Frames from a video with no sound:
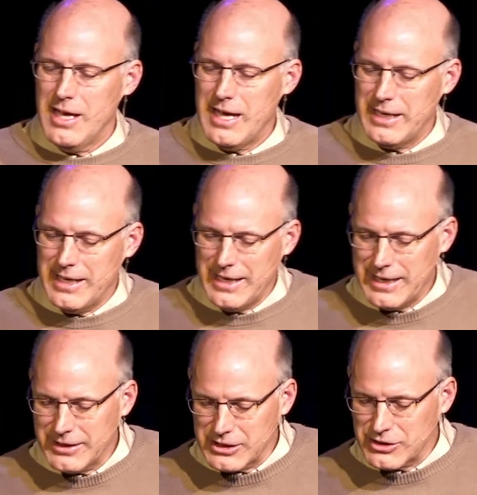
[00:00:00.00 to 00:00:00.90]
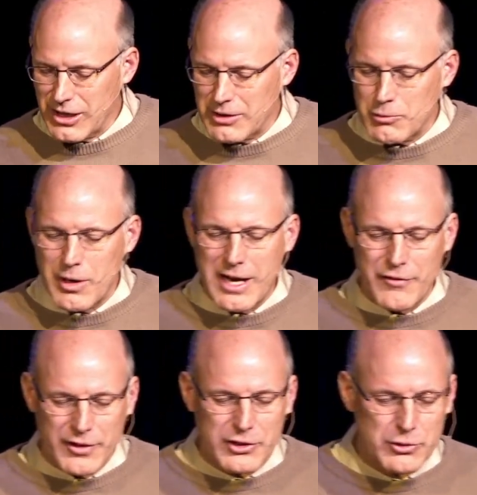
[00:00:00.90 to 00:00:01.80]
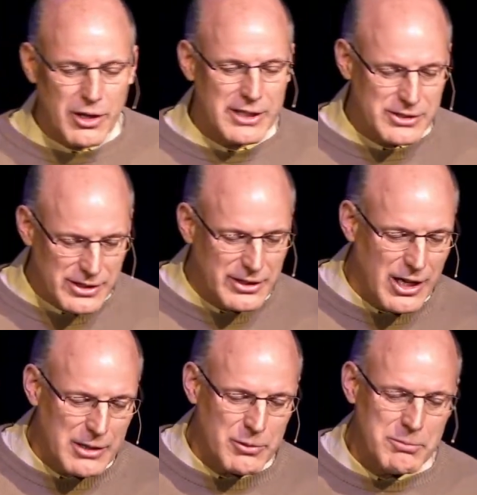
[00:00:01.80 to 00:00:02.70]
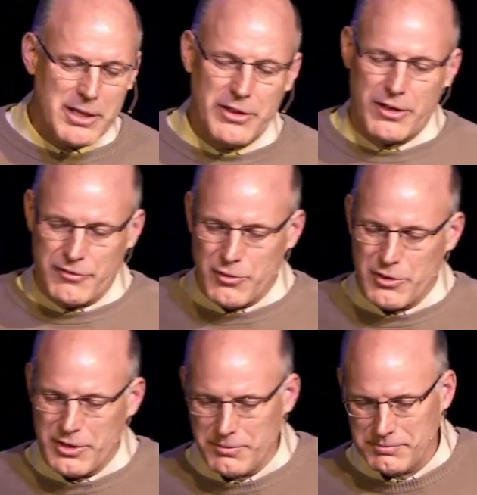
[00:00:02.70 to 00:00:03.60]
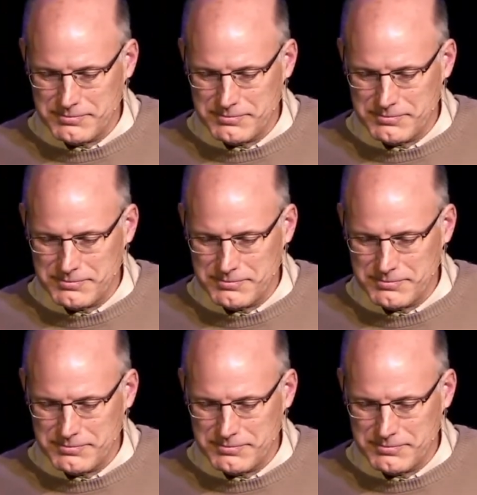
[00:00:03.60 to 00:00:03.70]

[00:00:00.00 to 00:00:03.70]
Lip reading: And he had this unwavering trust that God would be there for him.